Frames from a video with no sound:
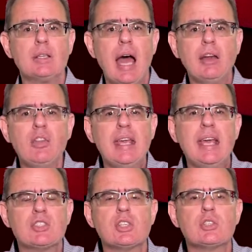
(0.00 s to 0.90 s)
How did they
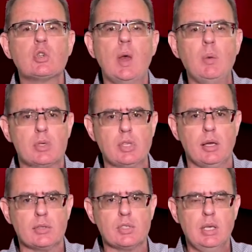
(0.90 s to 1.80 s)
get such great
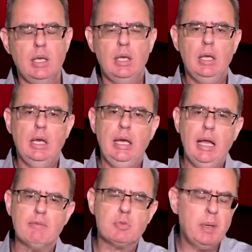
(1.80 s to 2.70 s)
results? and
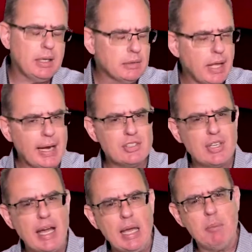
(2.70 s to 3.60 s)
I'm spending a lot of
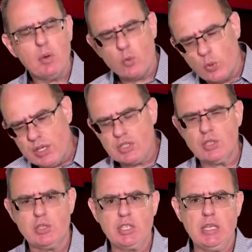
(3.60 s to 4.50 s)
time
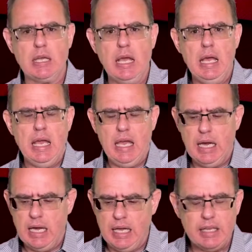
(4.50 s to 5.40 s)
researching,
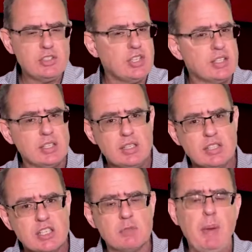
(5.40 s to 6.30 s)
uh, and it's, it's, it's
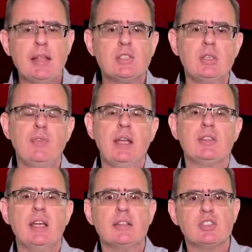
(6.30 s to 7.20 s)
expensive,
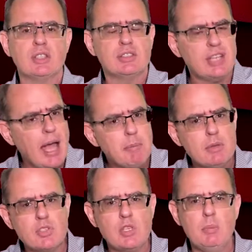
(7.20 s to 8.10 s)
it, it's time
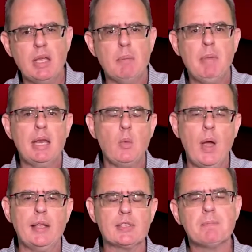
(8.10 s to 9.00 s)
consuming in many
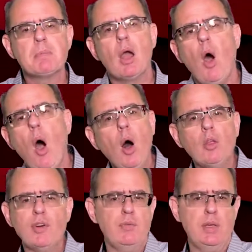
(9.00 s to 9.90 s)
ways. All
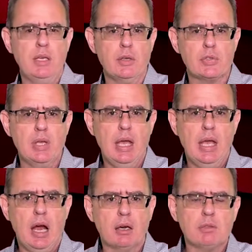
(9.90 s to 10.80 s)
of our videos
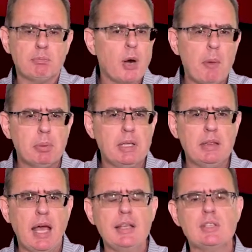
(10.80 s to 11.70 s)
are properly
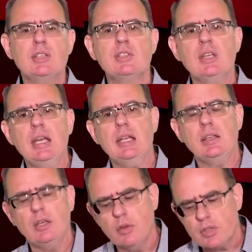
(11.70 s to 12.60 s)
licensed, and
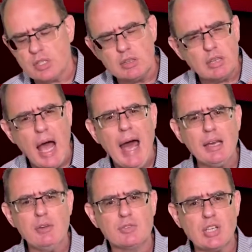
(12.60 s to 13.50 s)
you know there's a
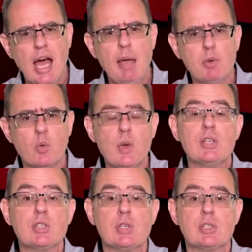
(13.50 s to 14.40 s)
lot of time and
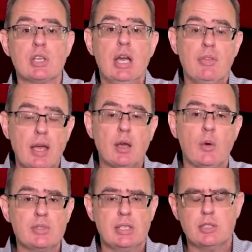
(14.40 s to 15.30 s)
research that
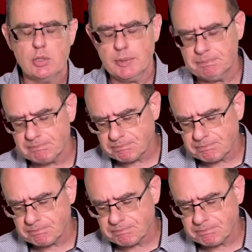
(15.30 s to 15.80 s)
goes into it.